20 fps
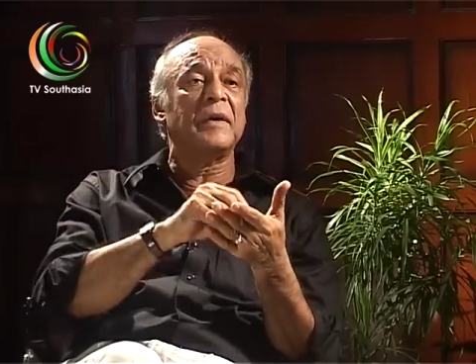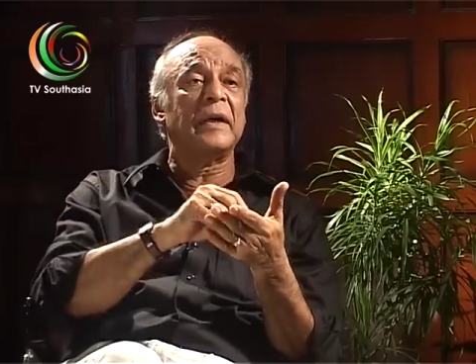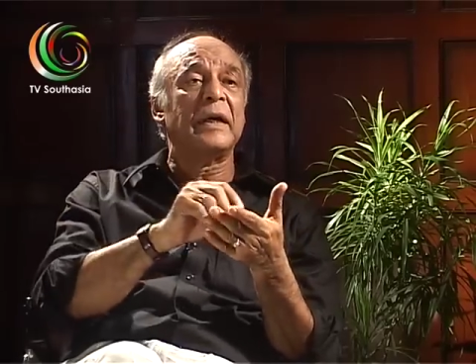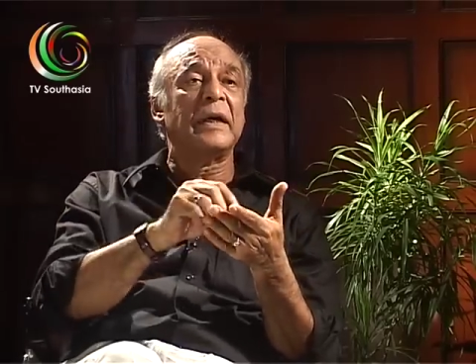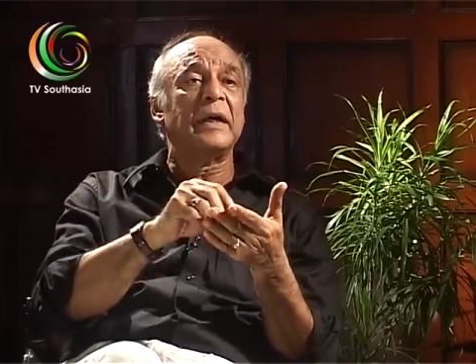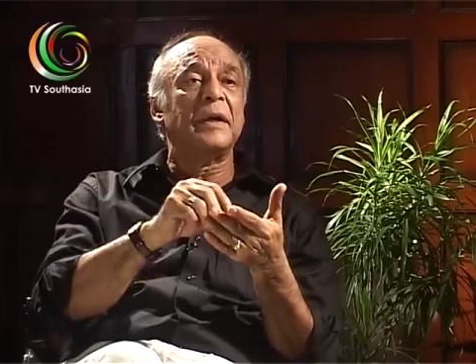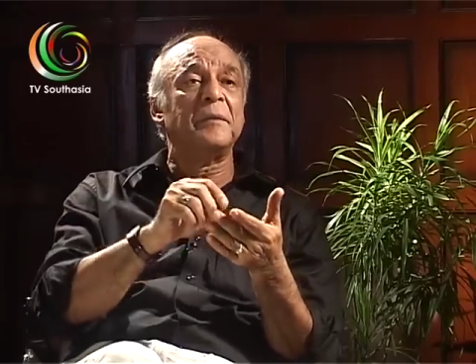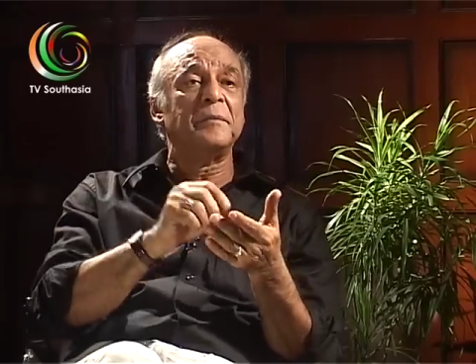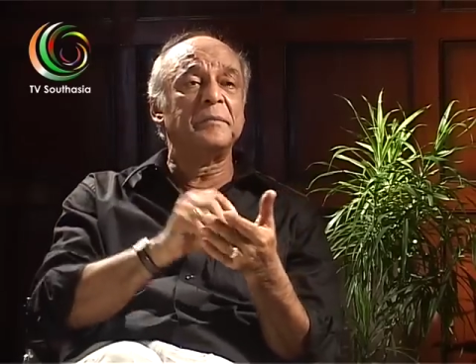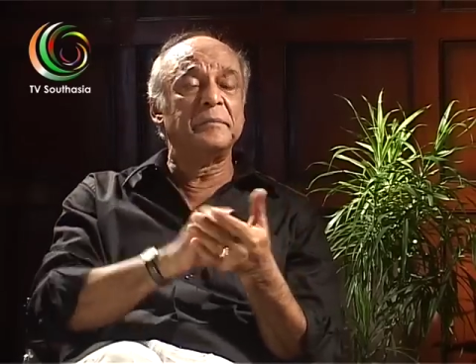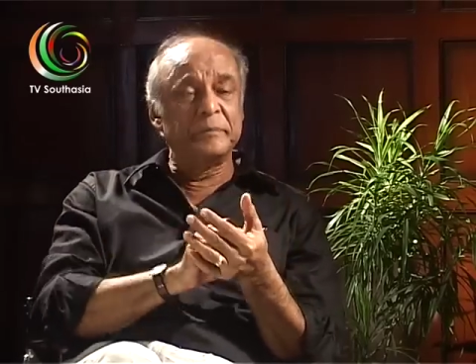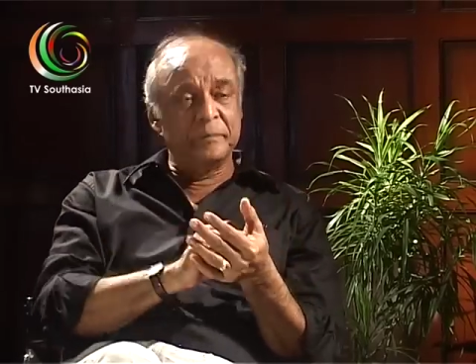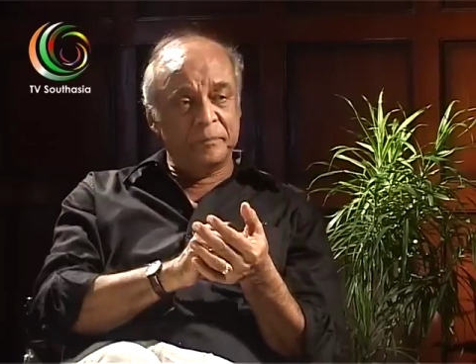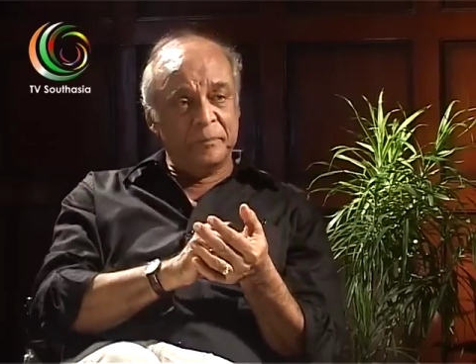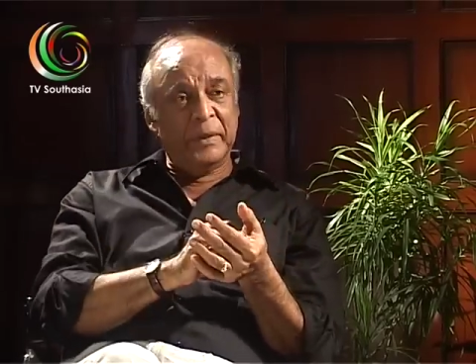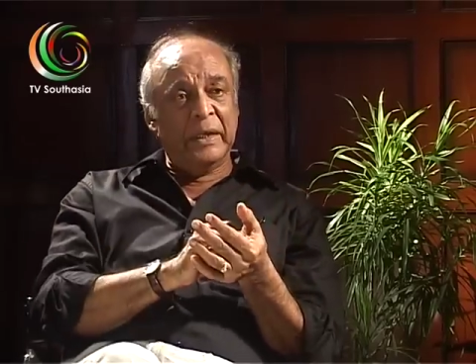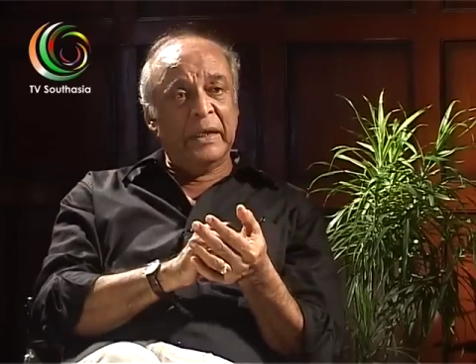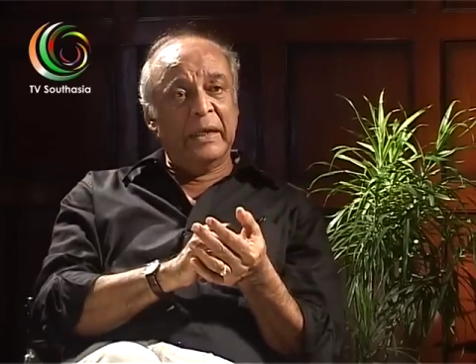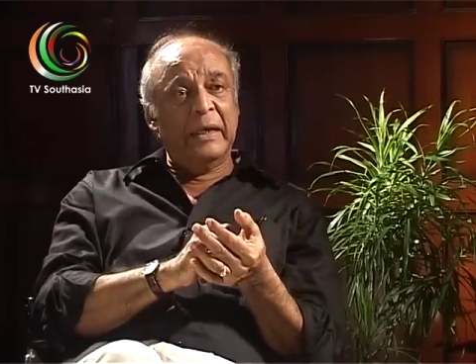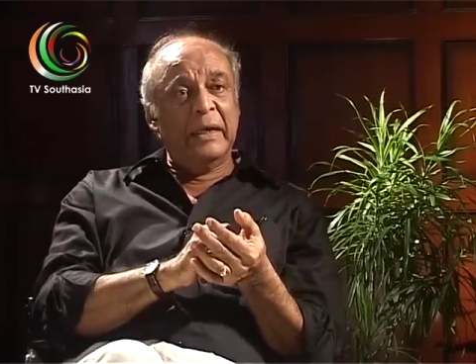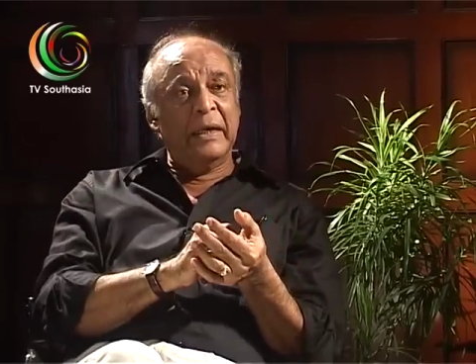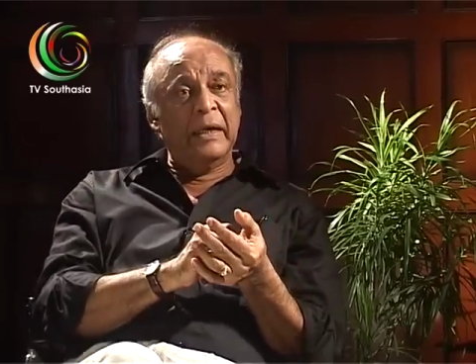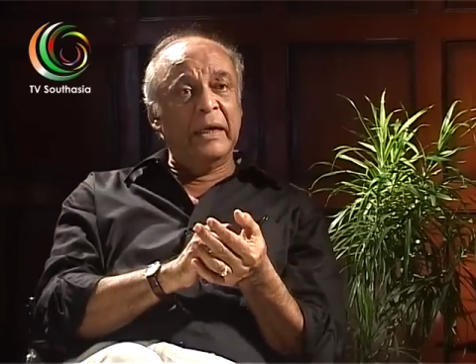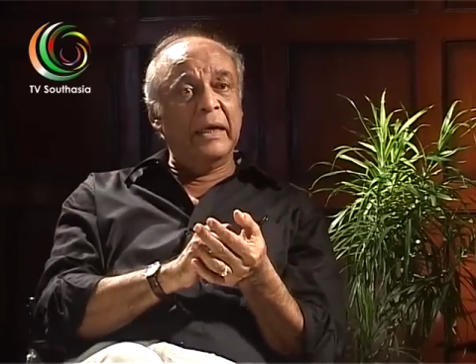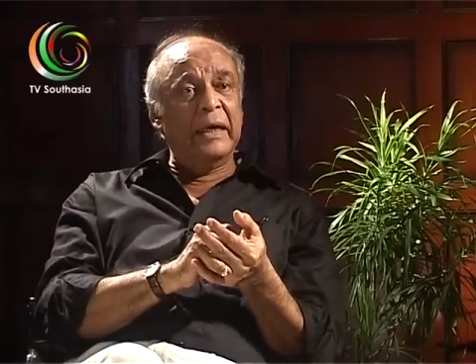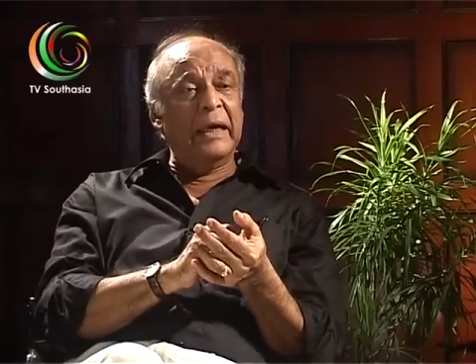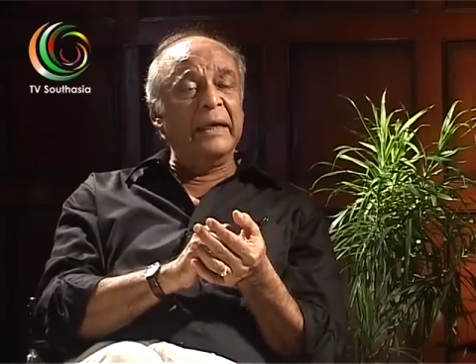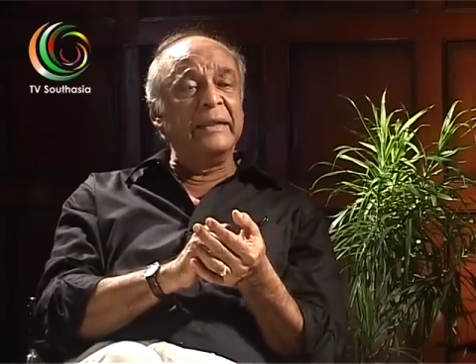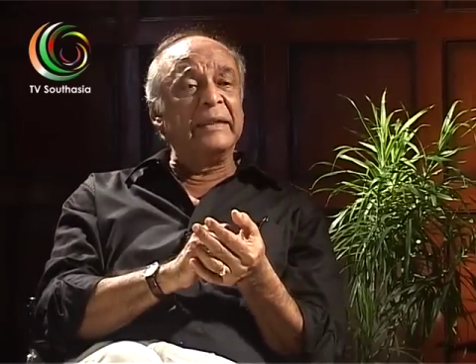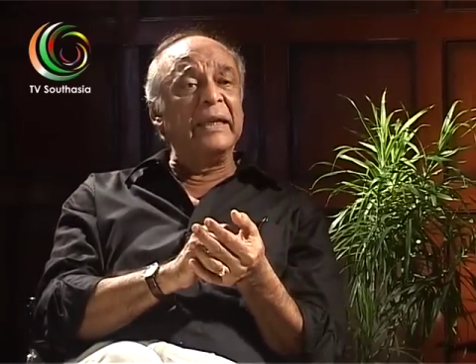um,
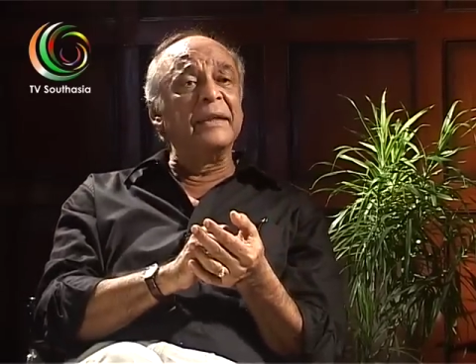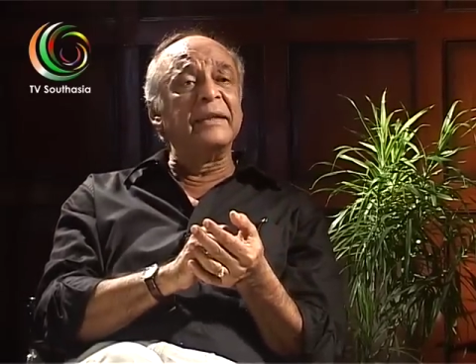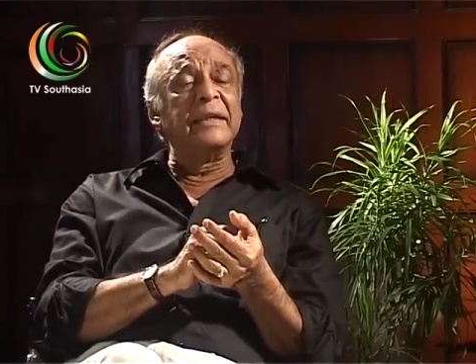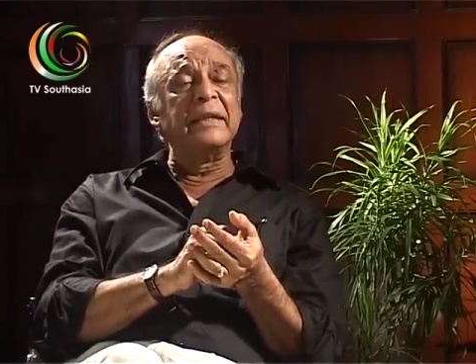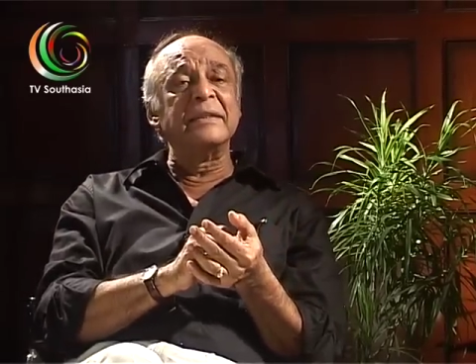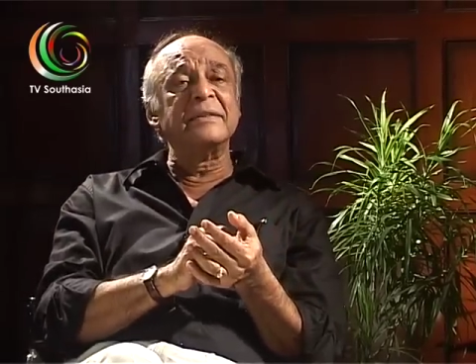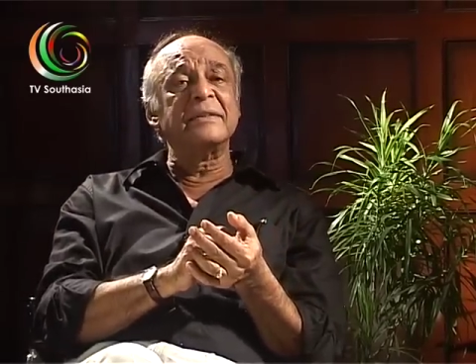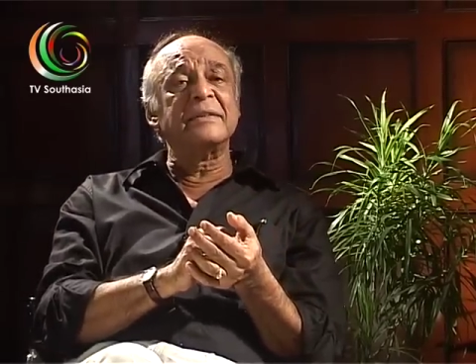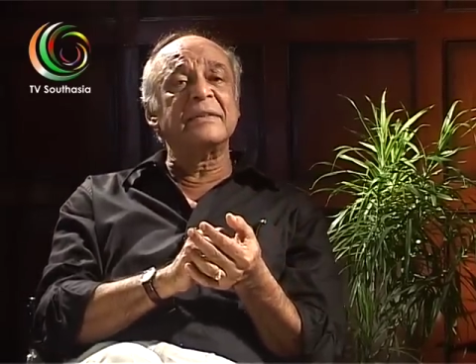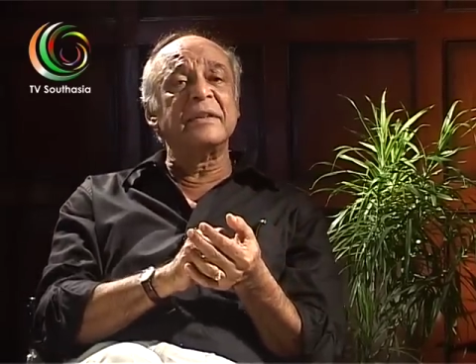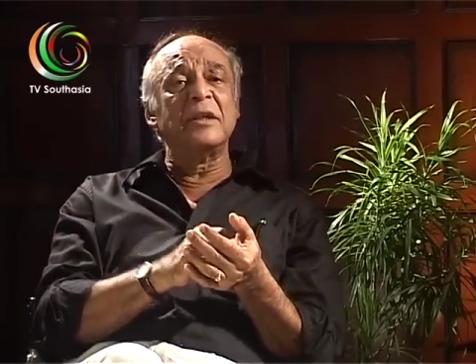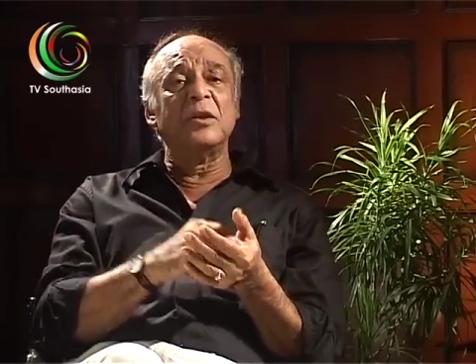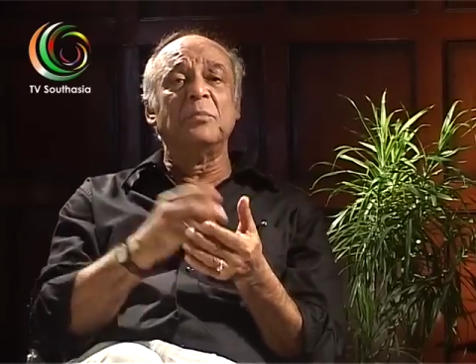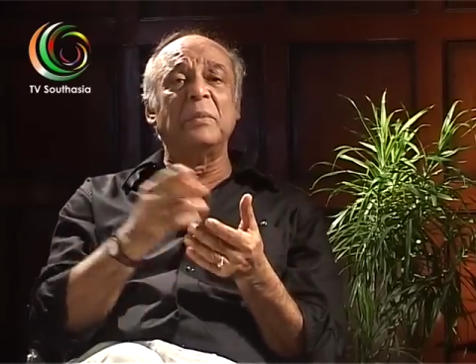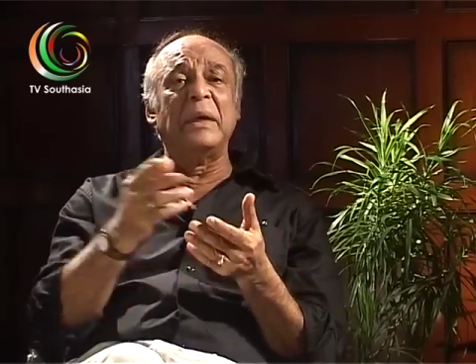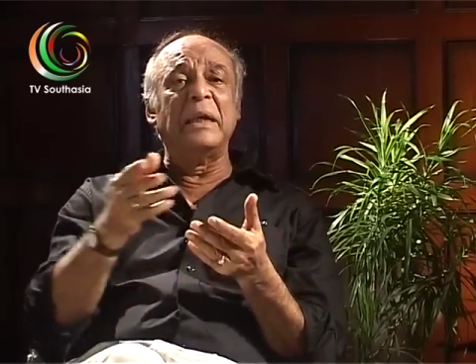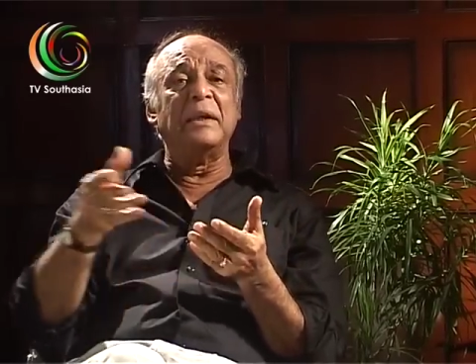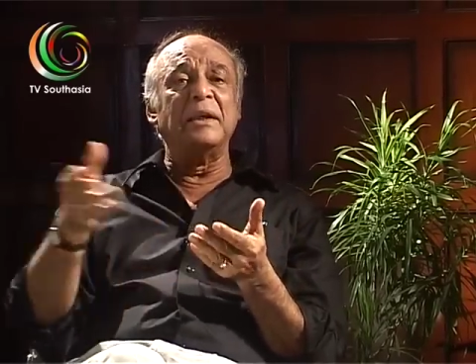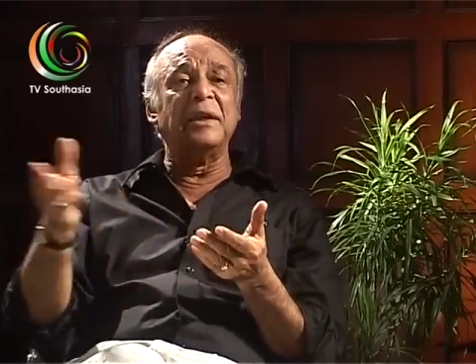uh, attendance, you may